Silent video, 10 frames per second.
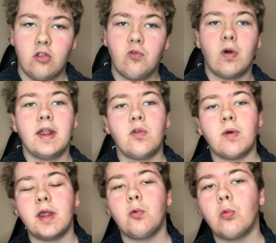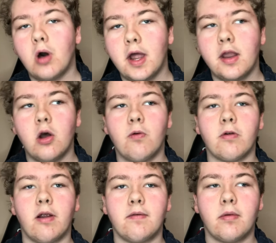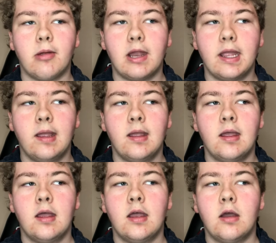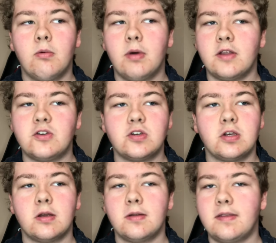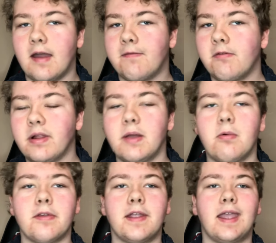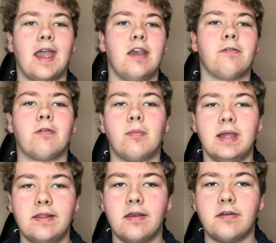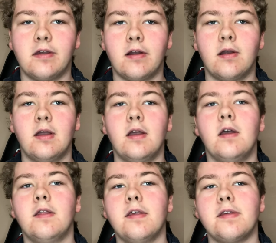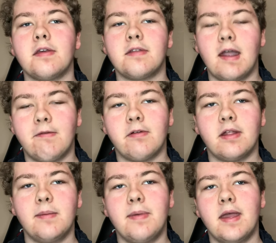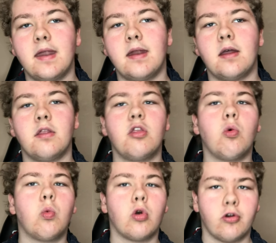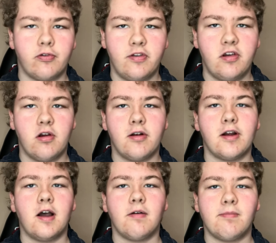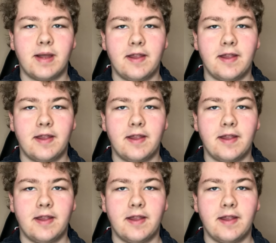2021 over everybody which definitely was the case for me this year this has definitely been the worst year of my